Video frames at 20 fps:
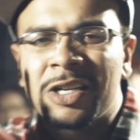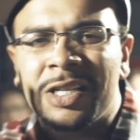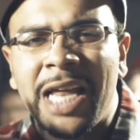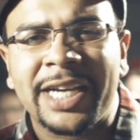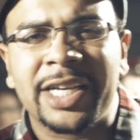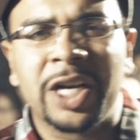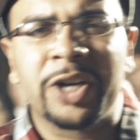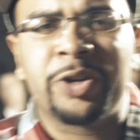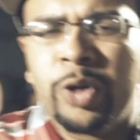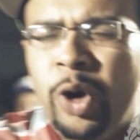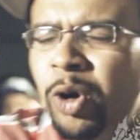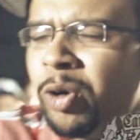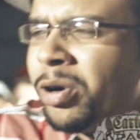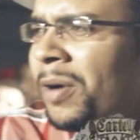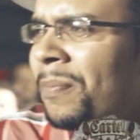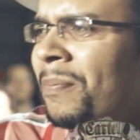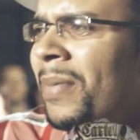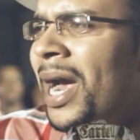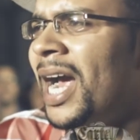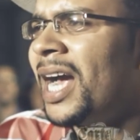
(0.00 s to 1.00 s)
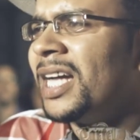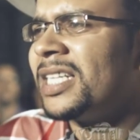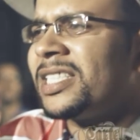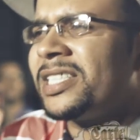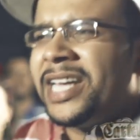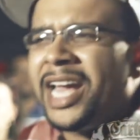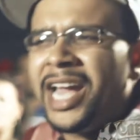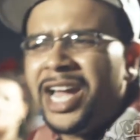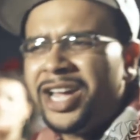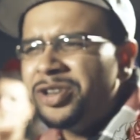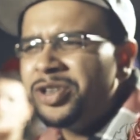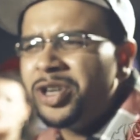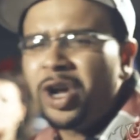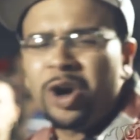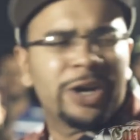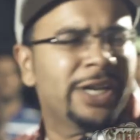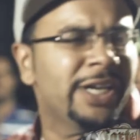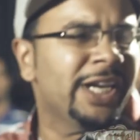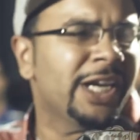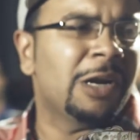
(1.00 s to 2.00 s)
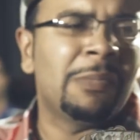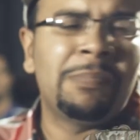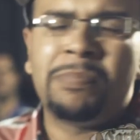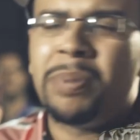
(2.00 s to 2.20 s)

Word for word: look like a Krueger mask. Yeah, you know a nigga